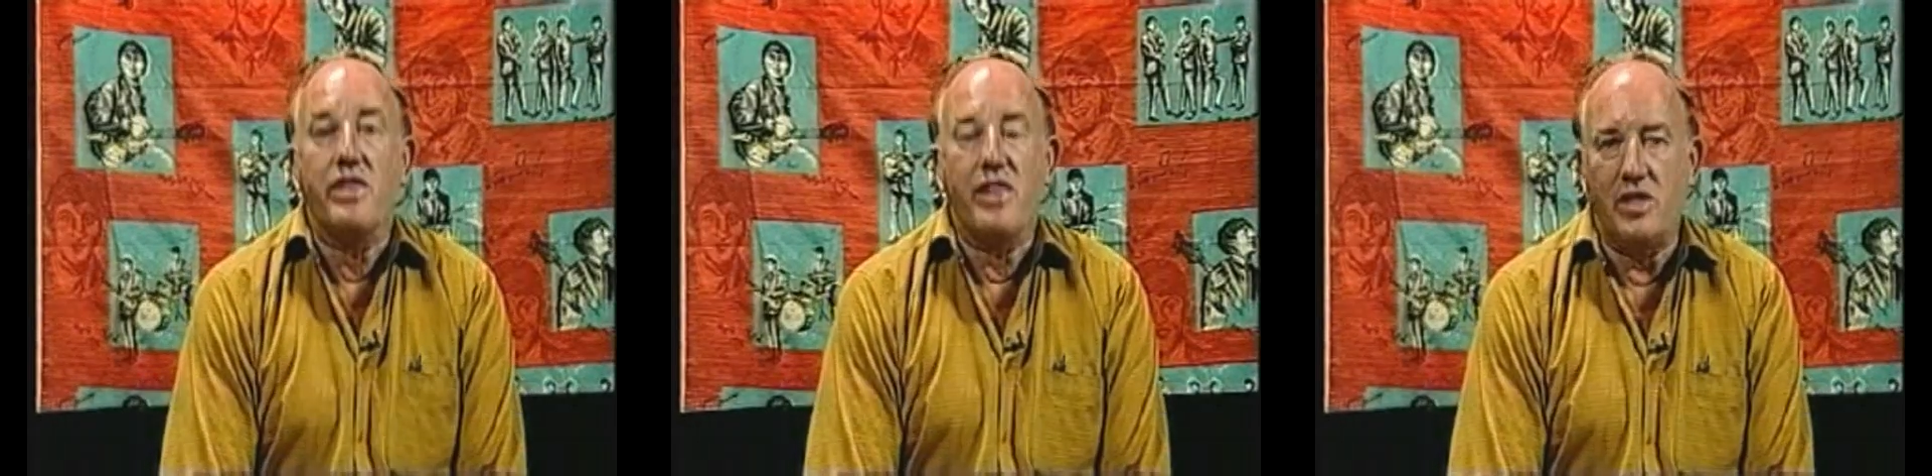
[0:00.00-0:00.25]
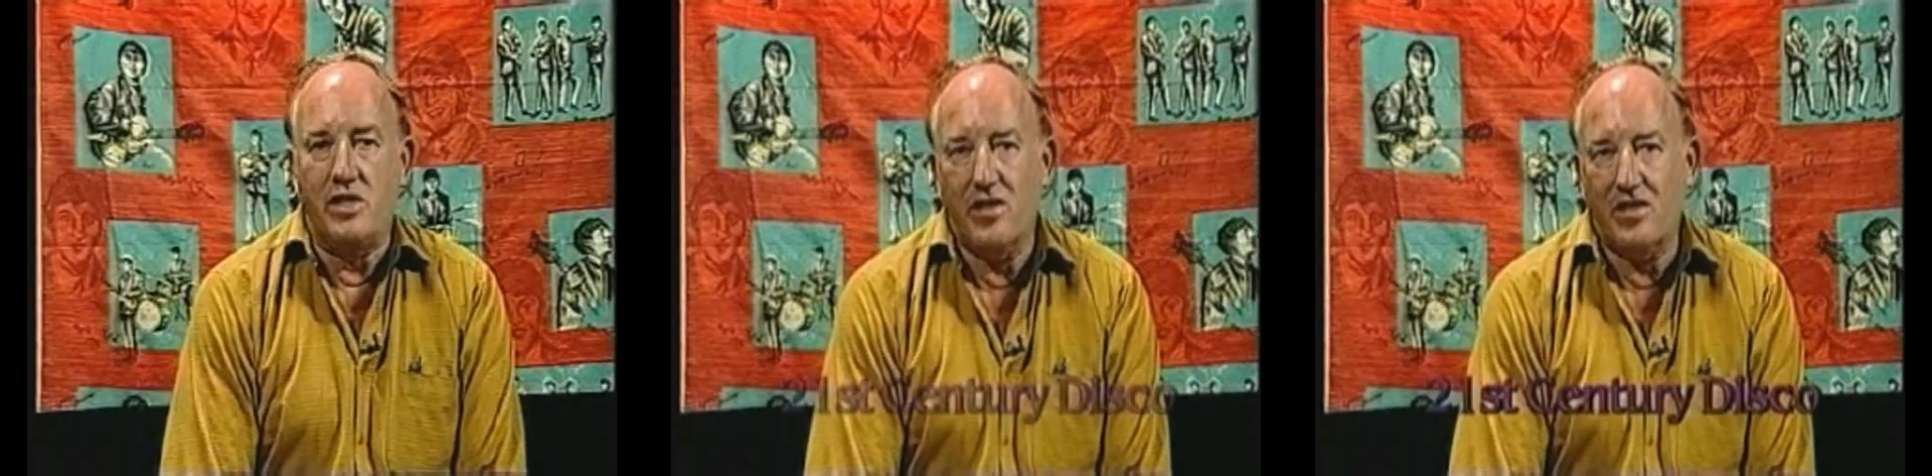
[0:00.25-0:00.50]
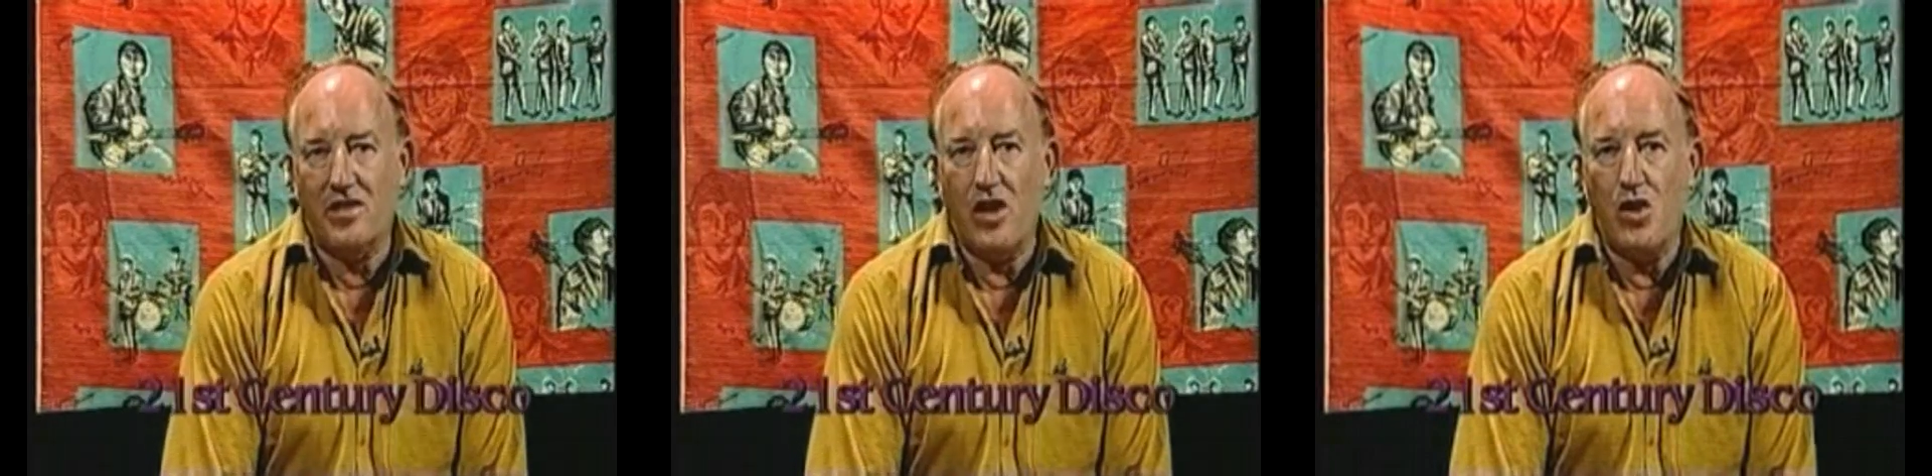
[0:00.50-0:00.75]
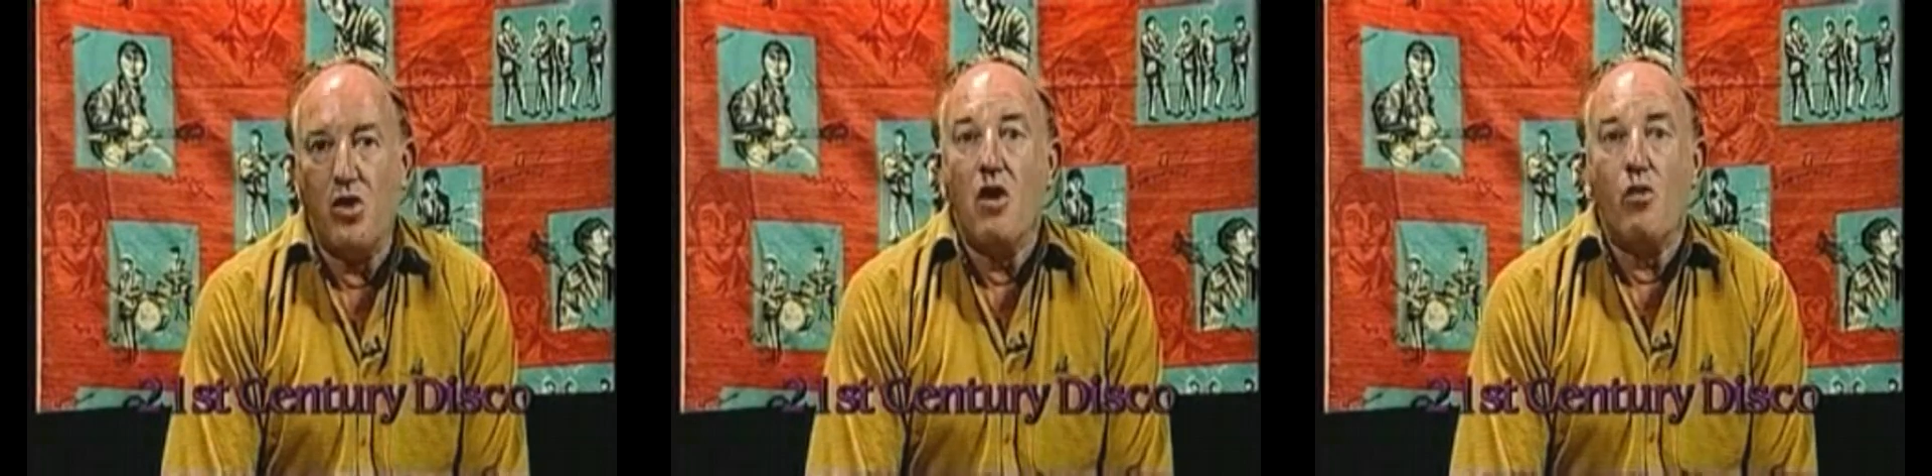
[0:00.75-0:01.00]
the
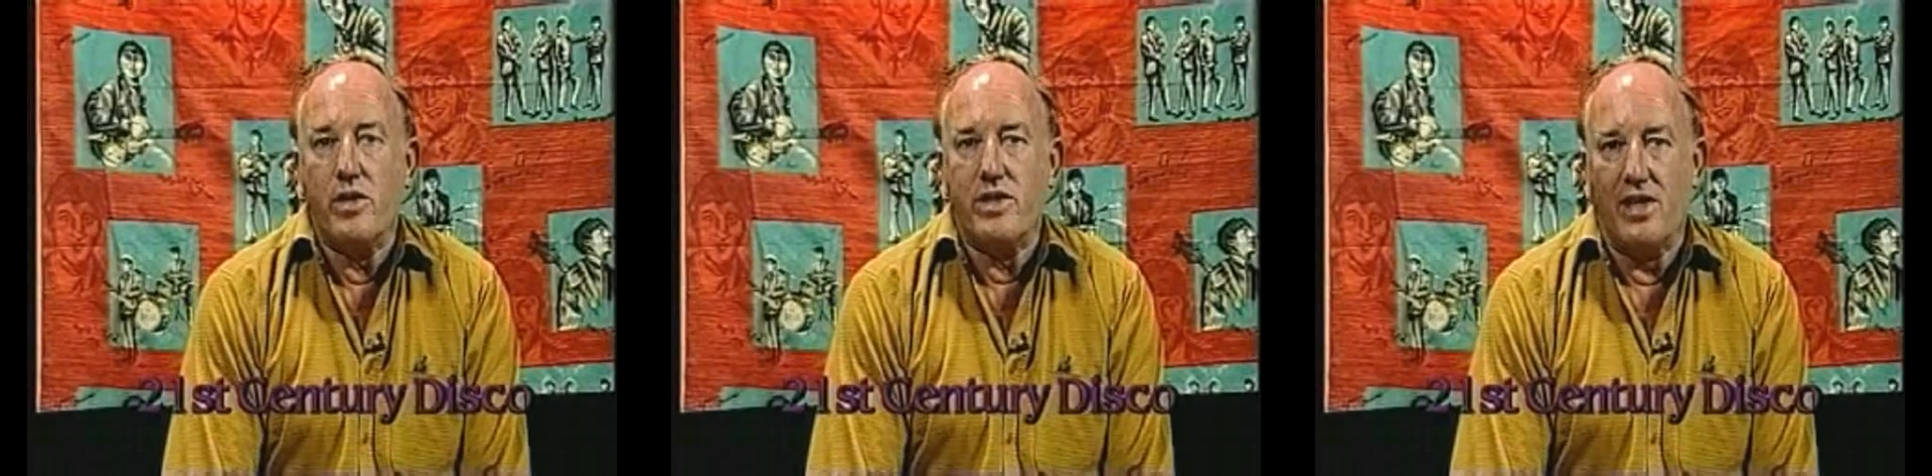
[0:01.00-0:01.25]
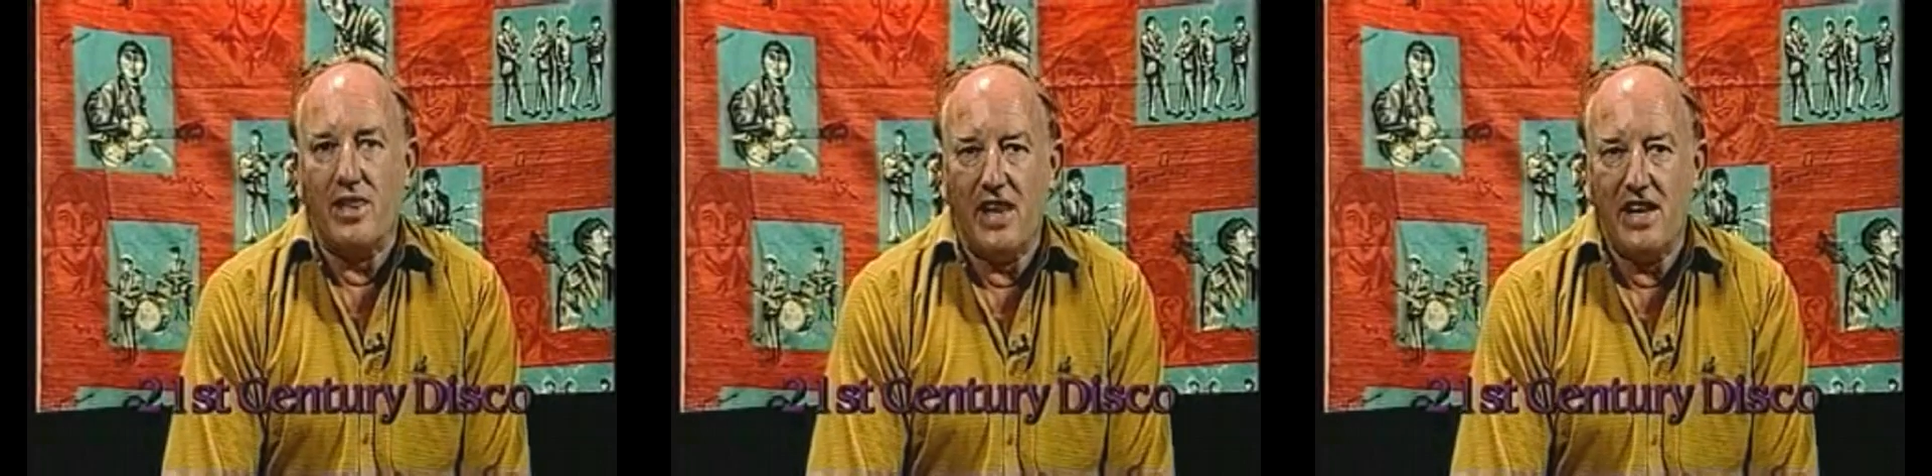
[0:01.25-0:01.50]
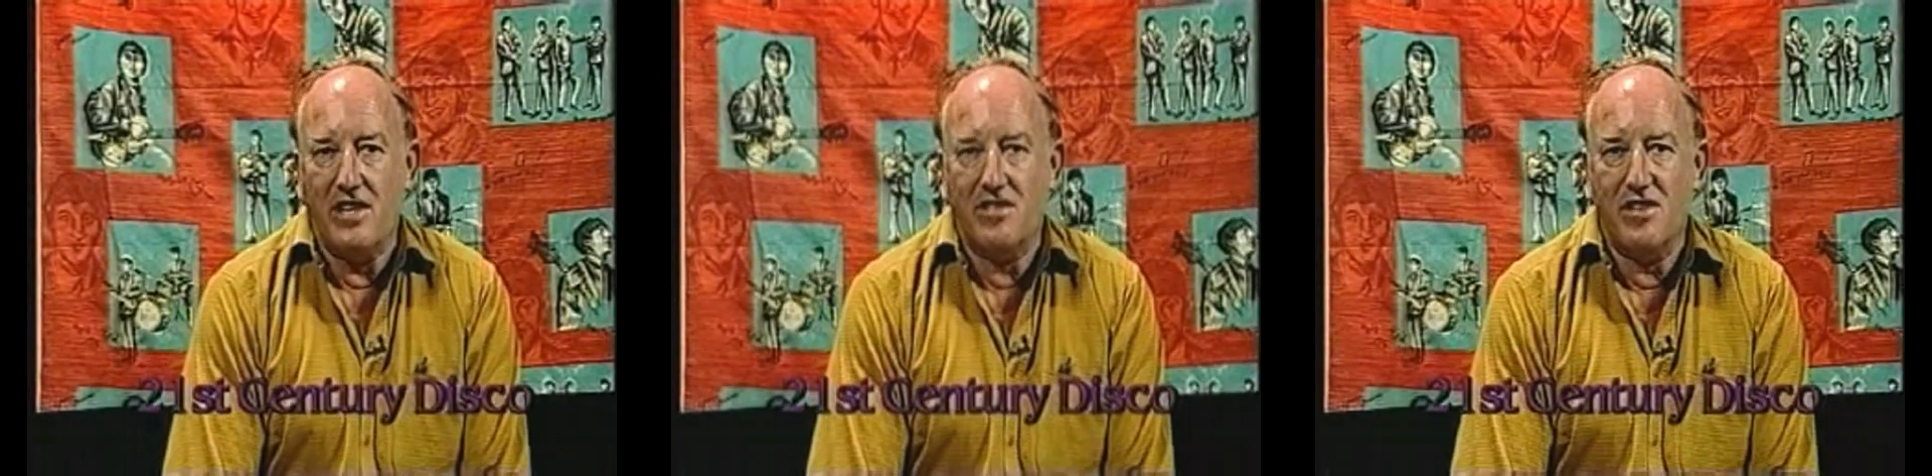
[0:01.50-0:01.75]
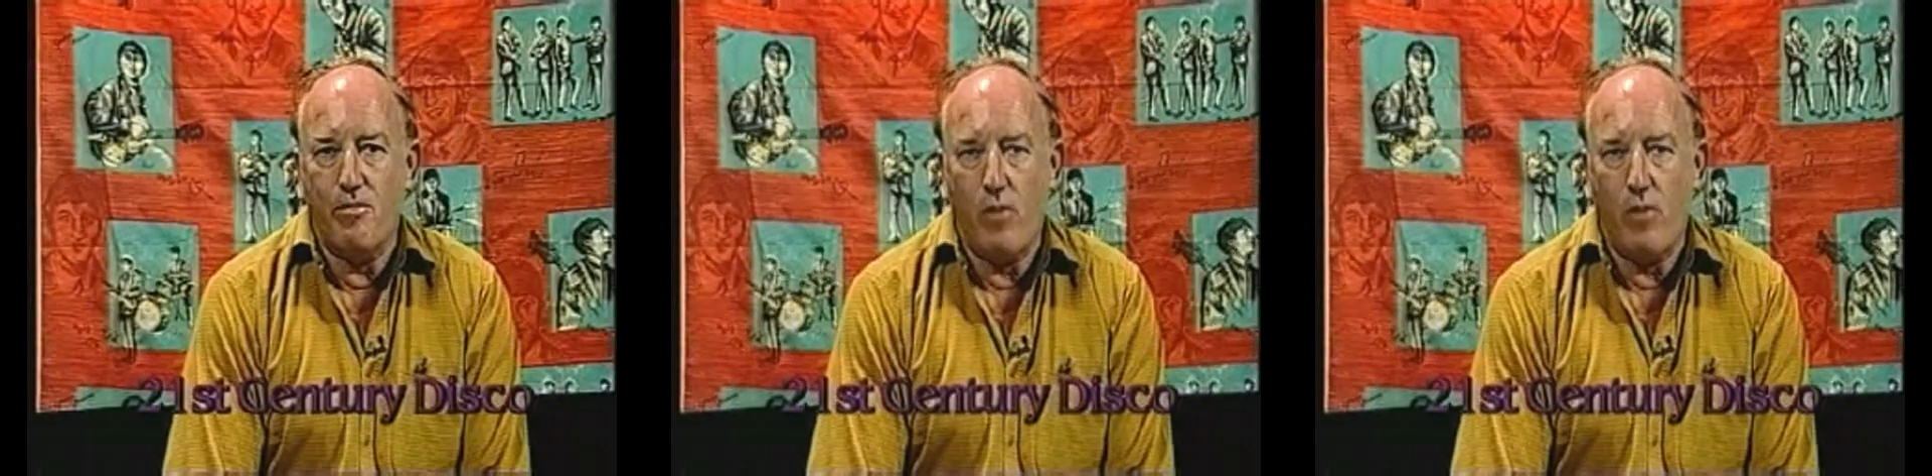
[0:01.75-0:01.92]
disco with the latest